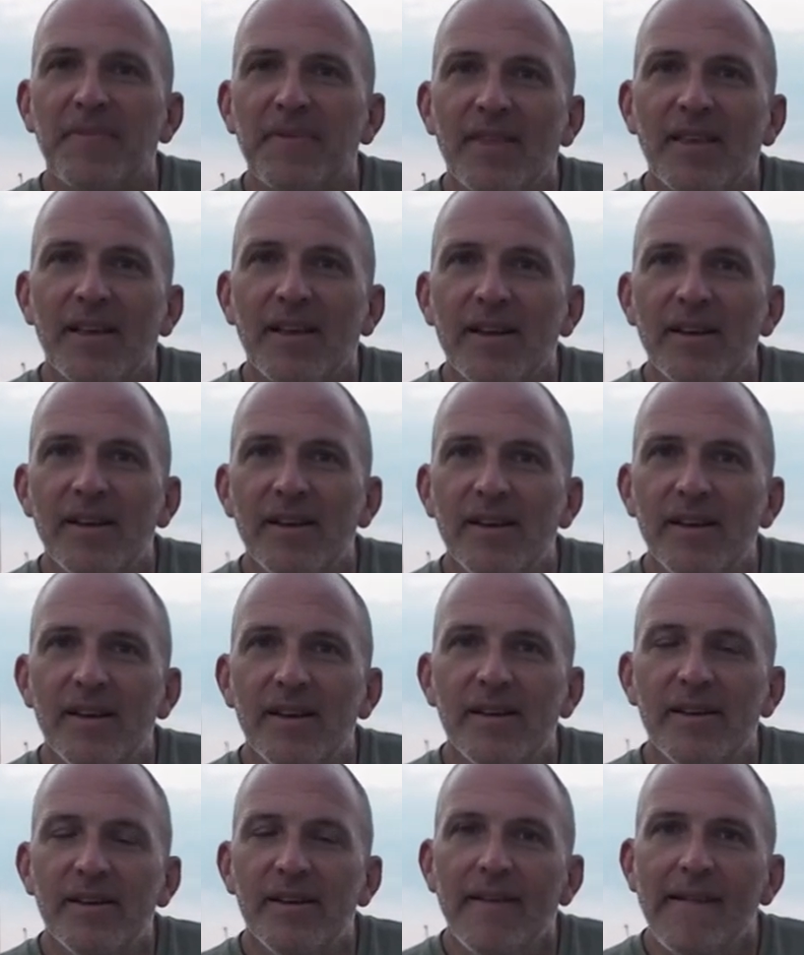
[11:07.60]

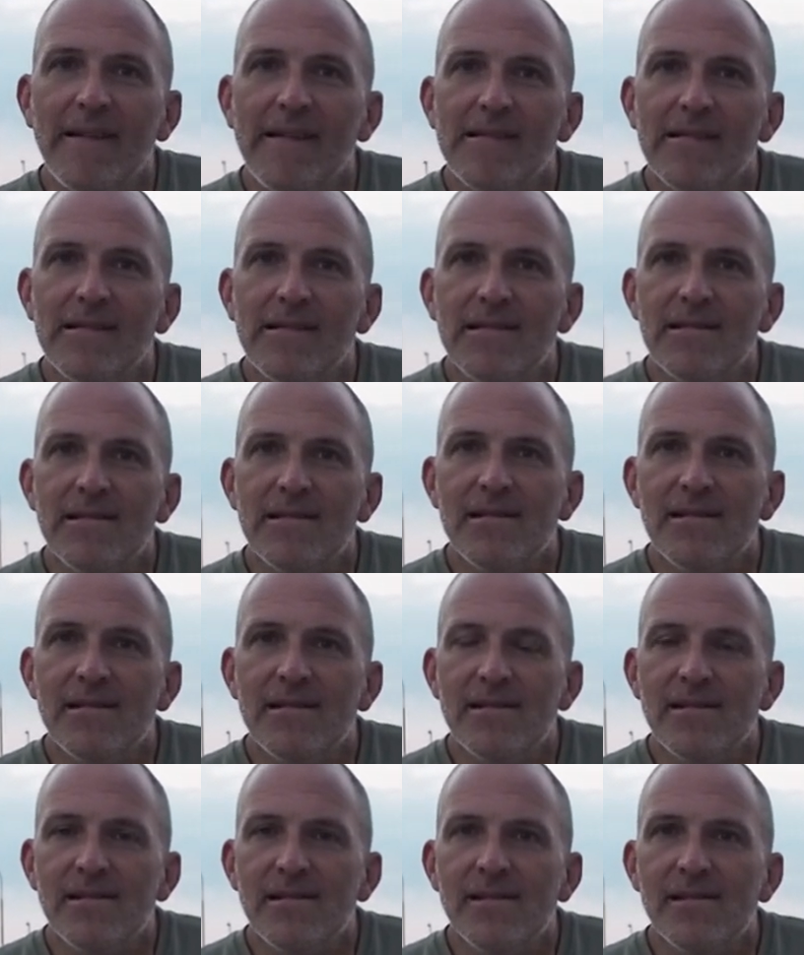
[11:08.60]

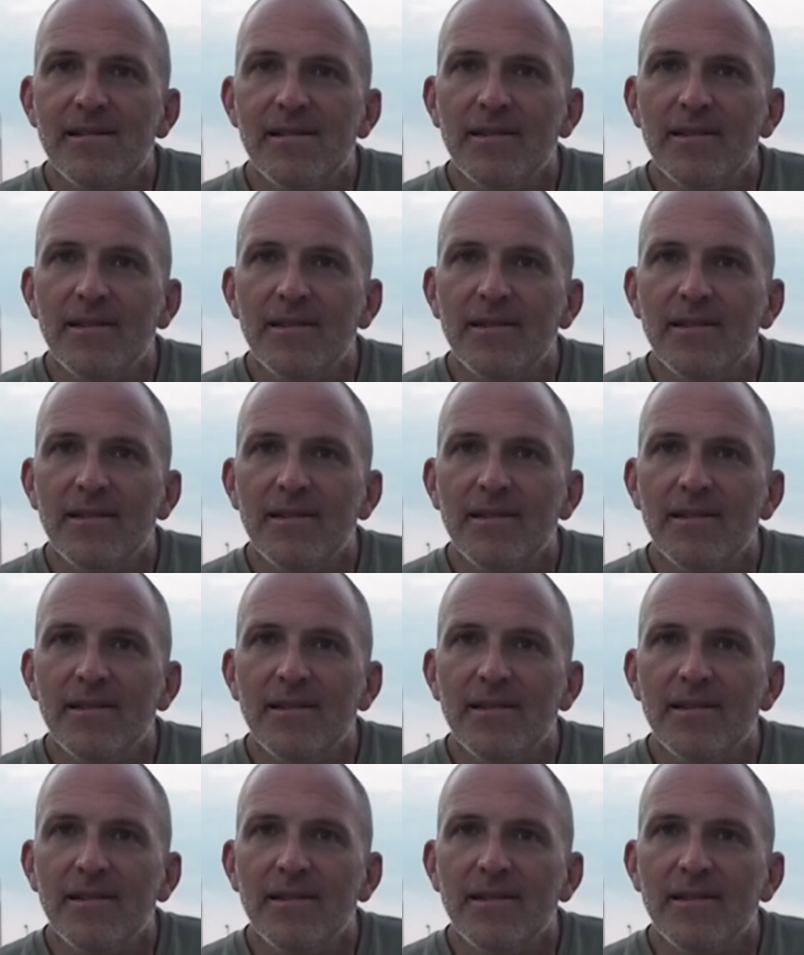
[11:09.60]
Nobody speaks.